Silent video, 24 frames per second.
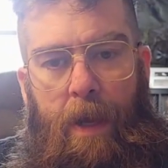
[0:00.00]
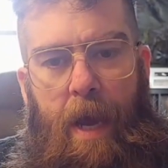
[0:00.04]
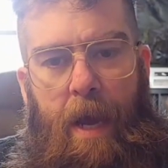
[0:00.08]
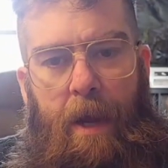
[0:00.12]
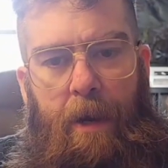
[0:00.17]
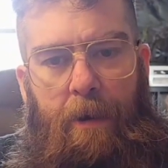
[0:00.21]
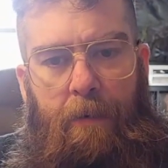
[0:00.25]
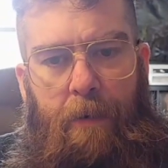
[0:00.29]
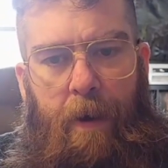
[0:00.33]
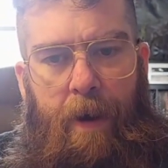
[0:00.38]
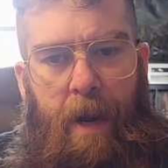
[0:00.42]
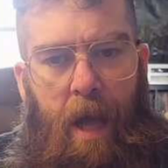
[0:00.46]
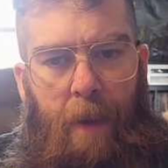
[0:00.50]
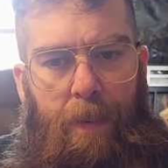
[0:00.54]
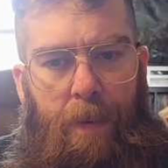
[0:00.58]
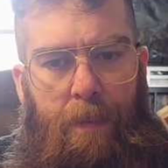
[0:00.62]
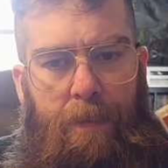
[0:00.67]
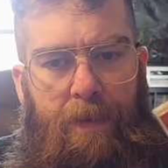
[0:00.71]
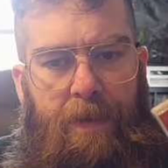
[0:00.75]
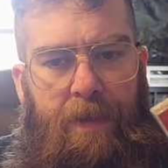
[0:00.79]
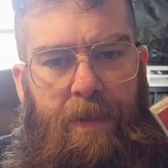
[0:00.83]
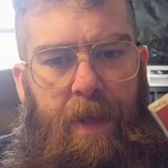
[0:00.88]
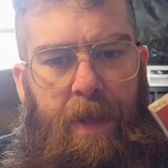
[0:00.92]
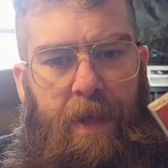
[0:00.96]
Yeah, great
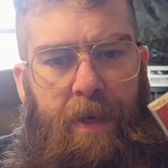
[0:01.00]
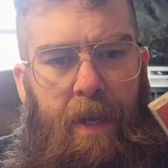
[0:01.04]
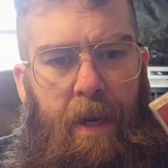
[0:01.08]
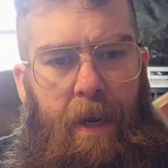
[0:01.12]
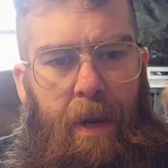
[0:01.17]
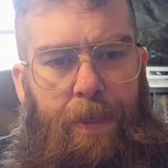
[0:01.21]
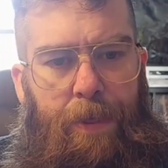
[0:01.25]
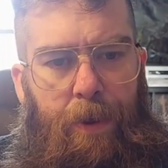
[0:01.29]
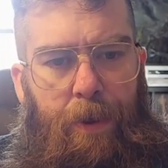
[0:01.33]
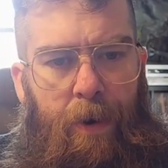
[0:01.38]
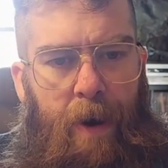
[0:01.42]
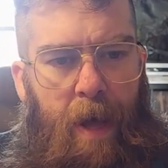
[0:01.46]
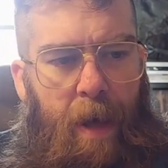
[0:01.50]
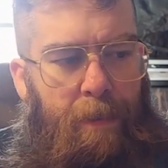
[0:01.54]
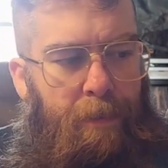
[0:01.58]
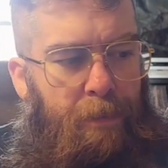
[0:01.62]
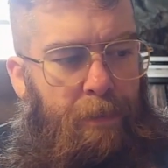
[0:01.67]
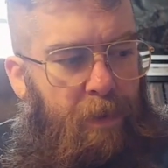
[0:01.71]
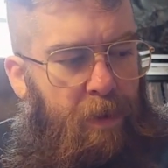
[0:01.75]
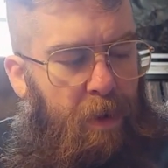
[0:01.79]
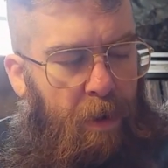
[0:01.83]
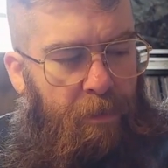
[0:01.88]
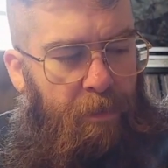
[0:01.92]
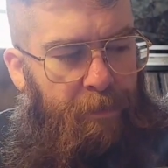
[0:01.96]
albums. They did a third
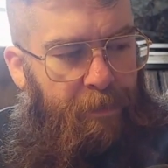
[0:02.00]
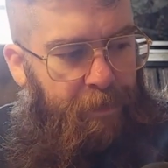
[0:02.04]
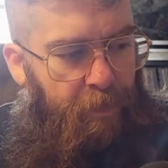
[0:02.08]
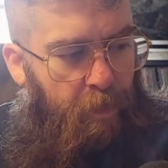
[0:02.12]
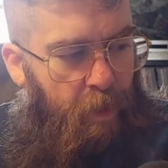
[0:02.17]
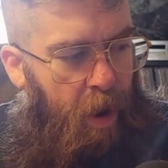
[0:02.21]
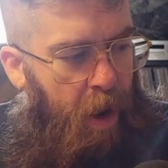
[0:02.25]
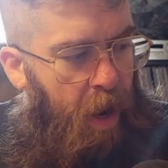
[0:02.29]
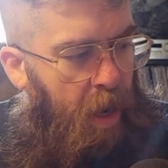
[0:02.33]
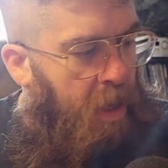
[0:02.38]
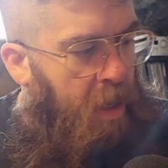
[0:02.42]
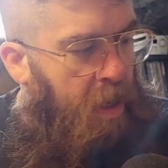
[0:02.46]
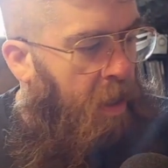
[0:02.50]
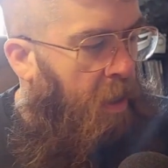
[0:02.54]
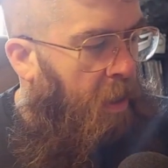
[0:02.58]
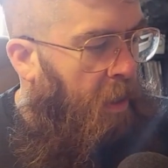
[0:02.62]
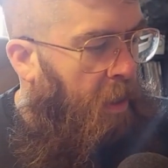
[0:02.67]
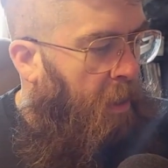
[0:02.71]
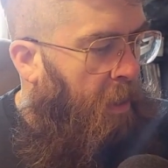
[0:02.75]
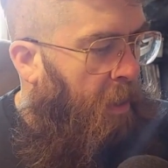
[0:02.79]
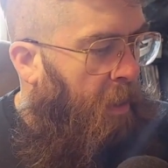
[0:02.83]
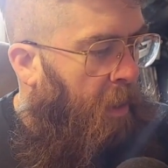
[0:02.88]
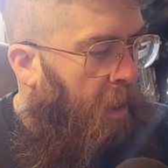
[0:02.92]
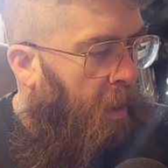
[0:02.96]
album called Vred,
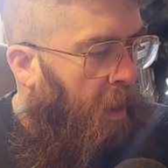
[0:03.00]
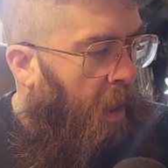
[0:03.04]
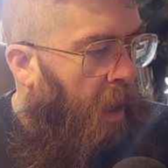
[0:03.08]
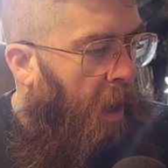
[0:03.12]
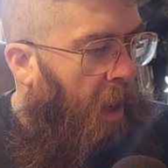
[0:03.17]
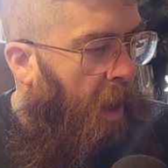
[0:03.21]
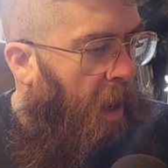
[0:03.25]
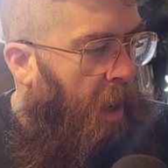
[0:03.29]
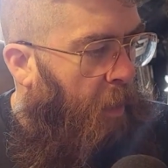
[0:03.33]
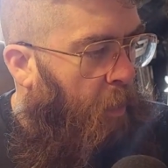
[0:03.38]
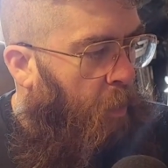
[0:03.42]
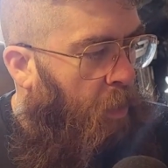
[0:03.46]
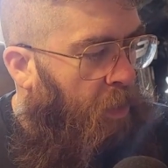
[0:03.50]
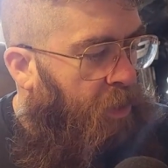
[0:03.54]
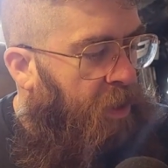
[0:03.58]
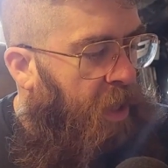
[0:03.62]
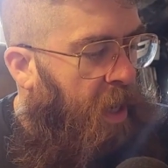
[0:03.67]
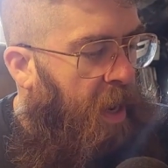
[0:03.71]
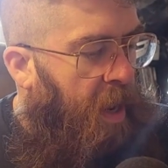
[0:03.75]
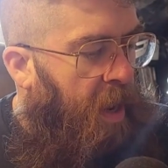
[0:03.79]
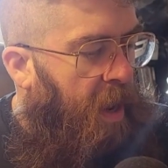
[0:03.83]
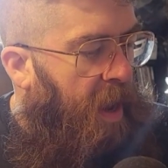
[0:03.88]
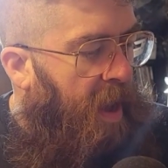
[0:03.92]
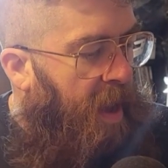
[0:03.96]
which
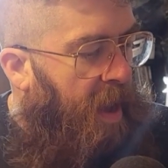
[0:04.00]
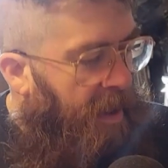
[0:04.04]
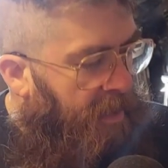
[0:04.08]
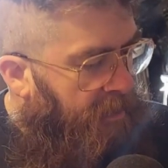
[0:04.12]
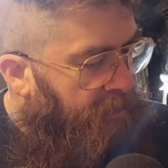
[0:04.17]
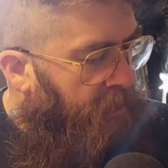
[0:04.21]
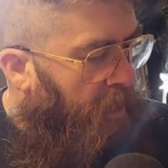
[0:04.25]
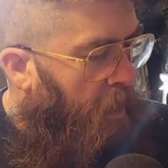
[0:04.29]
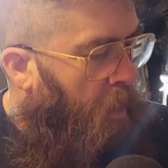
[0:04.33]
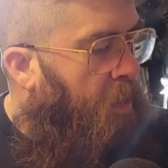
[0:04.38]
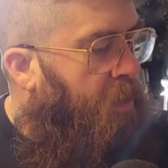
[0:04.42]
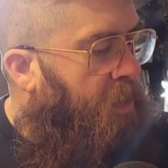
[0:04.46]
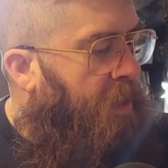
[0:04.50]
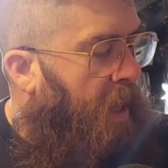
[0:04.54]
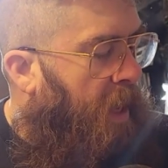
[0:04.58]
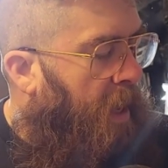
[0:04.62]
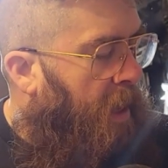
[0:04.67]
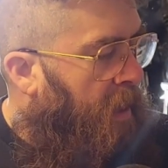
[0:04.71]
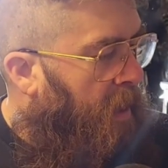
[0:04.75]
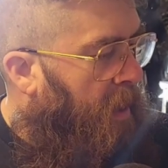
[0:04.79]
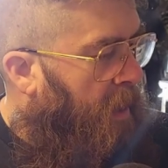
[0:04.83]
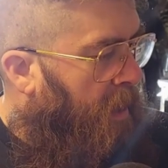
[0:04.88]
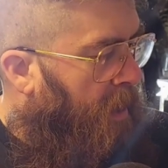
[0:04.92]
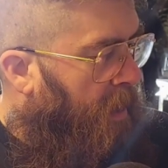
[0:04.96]
I have always
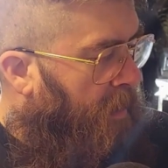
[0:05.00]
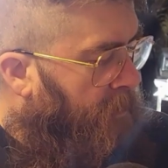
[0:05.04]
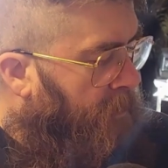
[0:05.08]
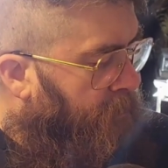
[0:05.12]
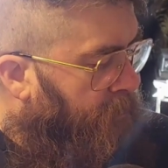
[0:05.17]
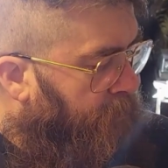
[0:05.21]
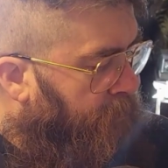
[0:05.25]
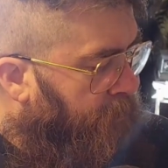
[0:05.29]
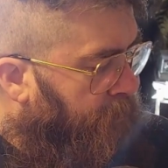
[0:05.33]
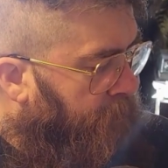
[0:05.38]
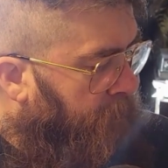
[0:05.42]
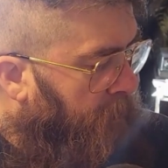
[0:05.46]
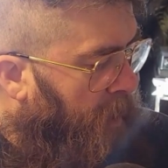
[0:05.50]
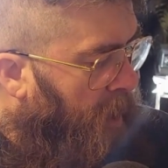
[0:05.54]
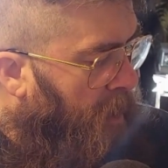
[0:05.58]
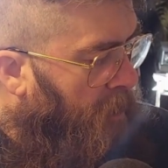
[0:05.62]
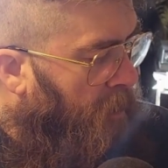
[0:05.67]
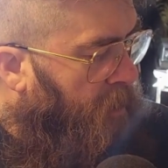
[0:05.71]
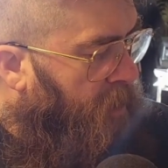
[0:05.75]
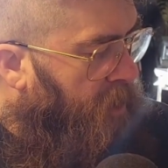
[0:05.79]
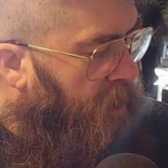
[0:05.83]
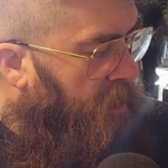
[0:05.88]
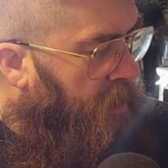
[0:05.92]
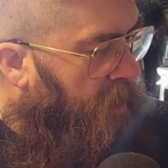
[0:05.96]
had a
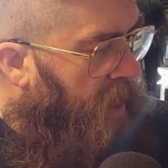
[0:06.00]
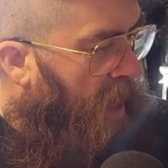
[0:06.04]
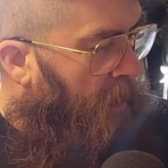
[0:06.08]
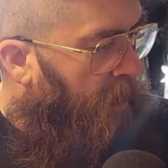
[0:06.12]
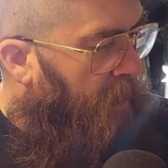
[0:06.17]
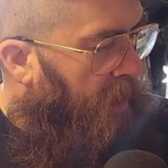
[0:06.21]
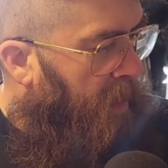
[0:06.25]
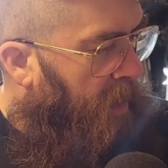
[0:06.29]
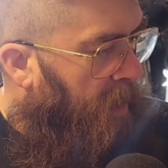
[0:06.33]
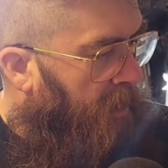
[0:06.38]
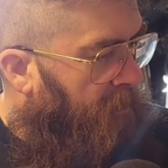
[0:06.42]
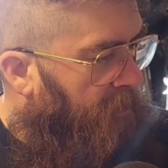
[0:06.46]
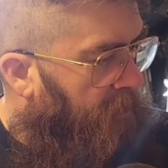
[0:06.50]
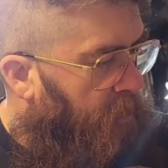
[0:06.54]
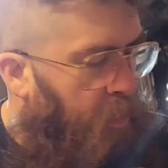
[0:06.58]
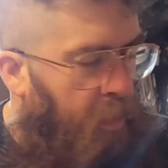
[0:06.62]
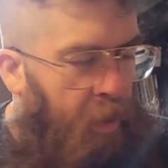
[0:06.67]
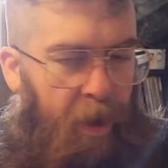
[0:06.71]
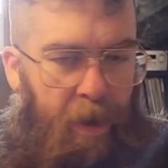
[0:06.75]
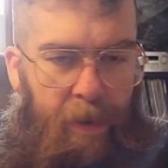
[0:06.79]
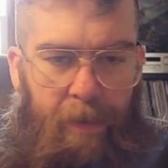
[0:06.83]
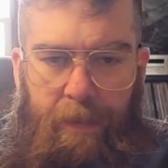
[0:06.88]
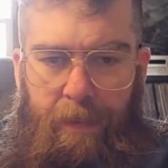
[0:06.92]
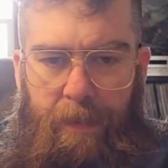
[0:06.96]
original copy of,
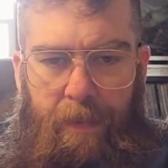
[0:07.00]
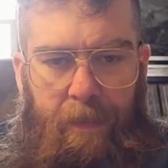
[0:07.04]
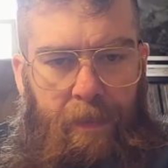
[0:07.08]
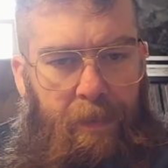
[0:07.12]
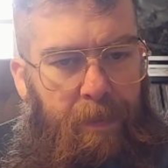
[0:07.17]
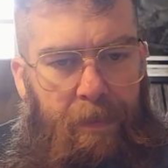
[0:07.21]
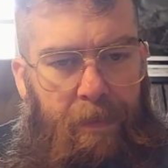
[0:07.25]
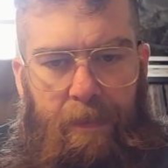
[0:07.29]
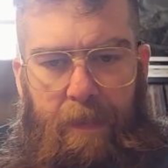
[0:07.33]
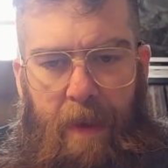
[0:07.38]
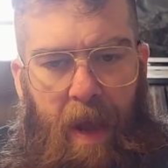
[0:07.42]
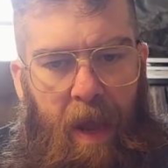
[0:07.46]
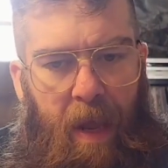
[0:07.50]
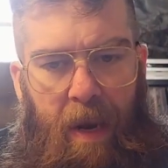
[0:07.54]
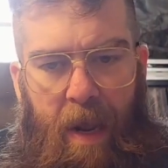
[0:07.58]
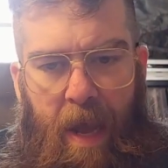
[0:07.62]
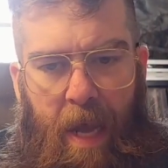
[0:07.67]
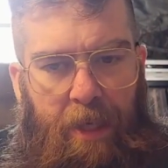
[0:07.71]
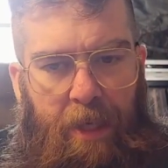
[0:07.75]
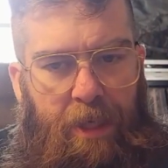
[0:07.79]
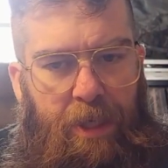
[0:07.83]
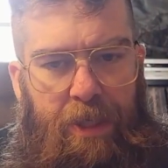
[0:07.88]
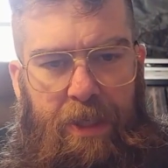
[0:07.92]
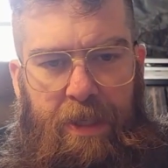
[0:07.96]
but man,
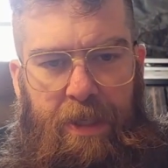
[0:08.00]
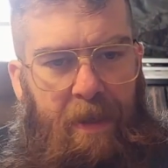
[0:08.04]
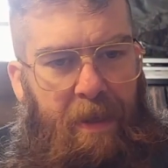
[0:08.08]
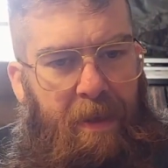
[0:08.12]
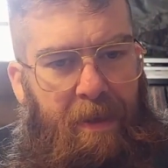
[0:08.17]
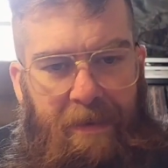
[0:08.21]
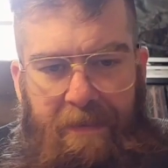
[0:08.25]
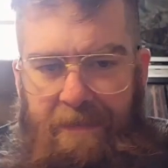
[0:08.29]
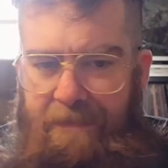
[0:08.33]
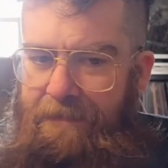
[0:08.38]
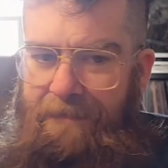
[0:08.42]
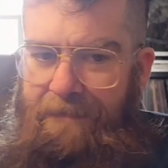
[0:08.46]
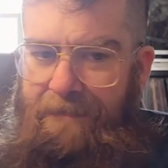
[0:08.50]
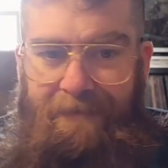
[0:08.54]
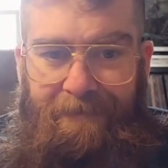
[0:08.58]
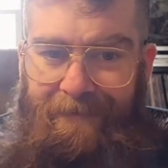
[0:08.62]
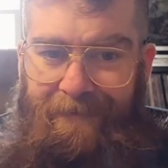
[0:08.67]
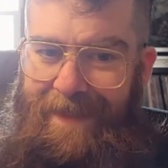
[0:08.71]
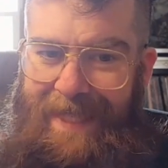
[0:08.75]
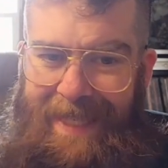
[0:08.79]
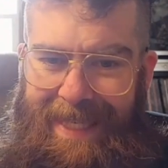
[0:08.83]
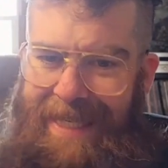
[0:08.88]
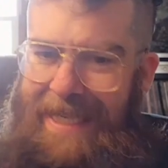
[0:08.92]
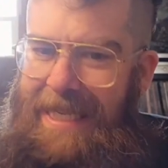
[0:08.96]
I just
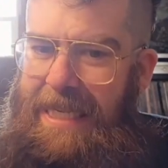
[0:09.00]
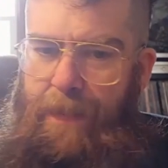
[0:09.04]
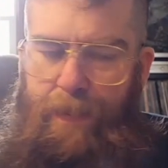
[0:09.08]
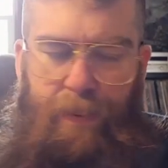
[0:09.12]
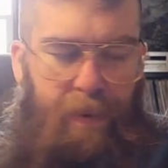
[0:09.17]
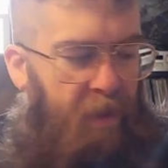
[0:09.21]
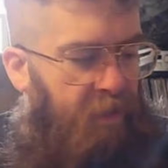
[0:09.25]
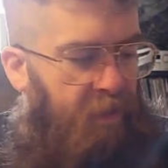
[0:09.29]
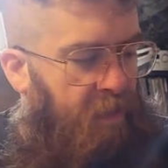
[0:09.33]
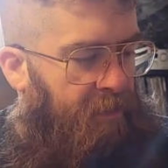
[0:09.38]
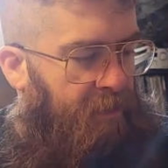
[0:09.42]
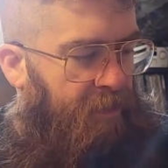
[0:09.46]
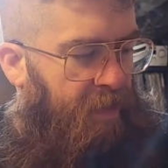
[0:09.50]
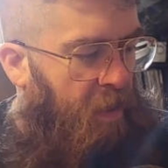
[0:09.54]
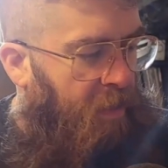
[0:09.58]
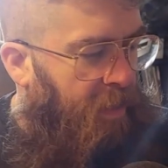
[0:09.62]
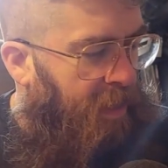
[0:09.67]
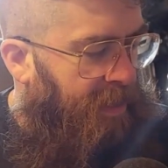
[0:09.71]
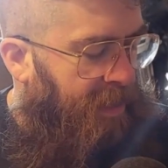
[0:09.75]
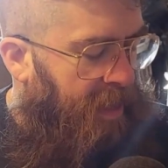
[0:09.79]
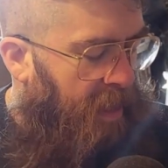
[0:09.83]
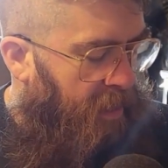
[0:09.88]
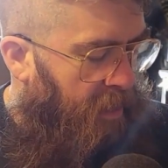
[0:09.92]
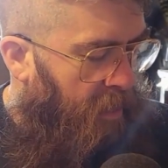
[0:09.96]
can't believe I
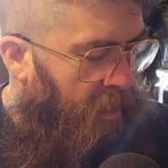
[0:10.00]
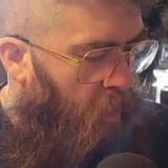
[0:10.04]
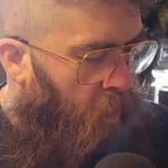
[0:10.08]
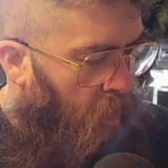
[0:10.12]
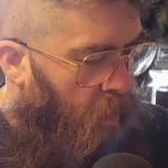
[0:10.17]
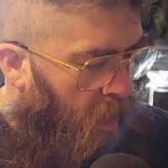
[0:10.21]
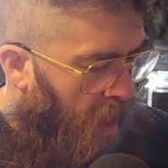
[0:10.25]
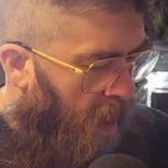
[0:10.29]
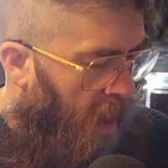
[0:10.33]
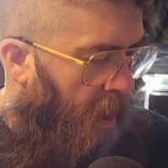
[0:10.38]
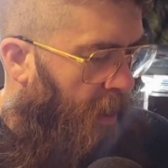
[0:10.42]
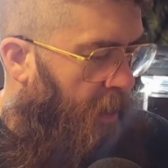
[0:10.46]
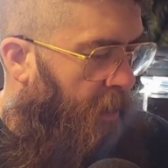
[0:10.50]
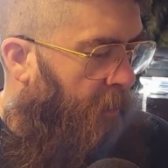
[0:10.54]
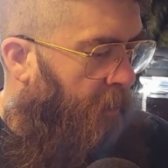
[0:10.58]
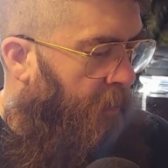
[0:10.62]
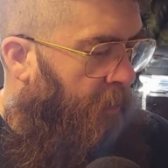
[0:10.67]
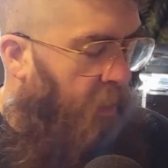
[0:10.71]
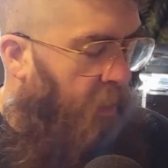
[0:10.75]
found these out in the wild.